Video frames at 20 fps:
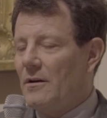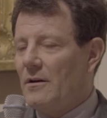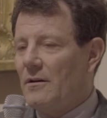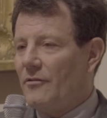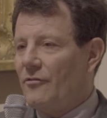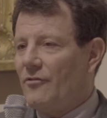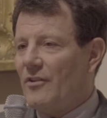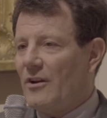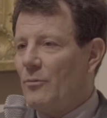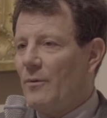
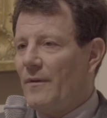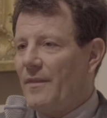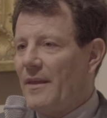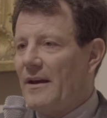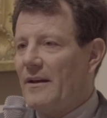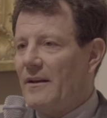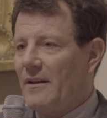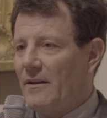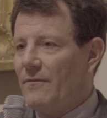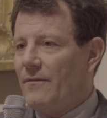uh, stuck with
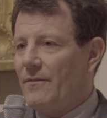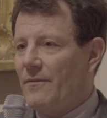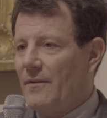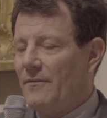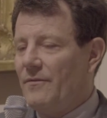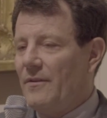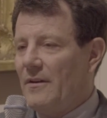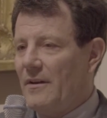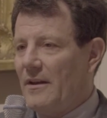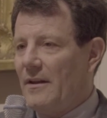that if,
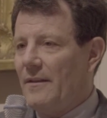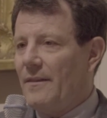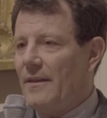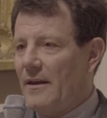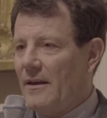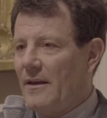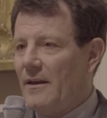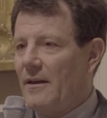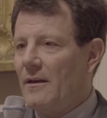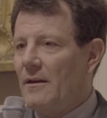if indeed
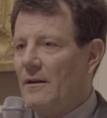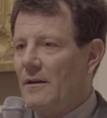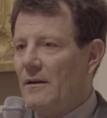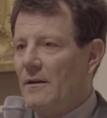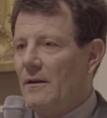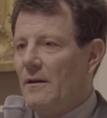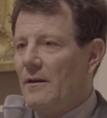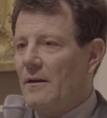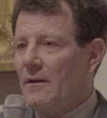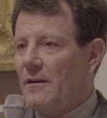they
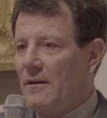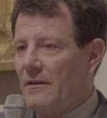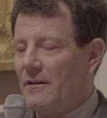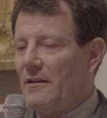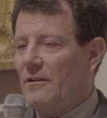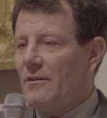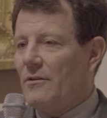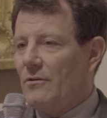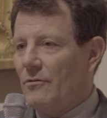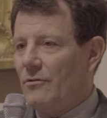
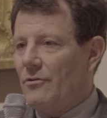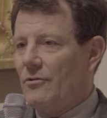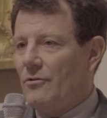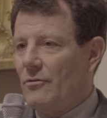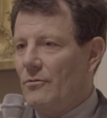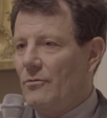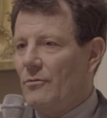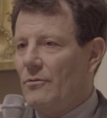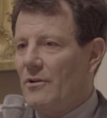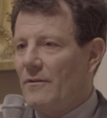continue
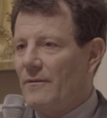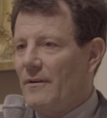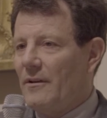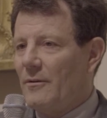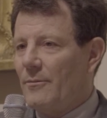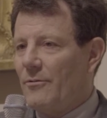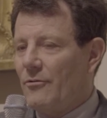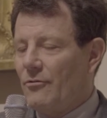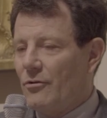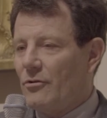to
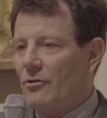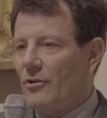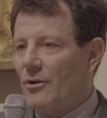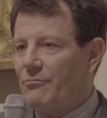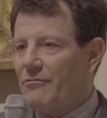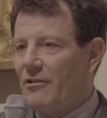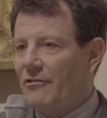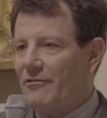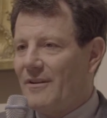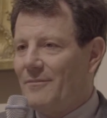develop their
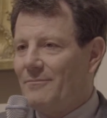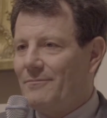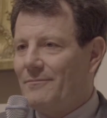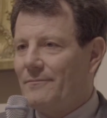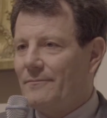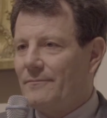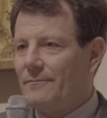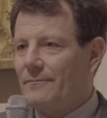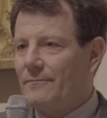nuclear program.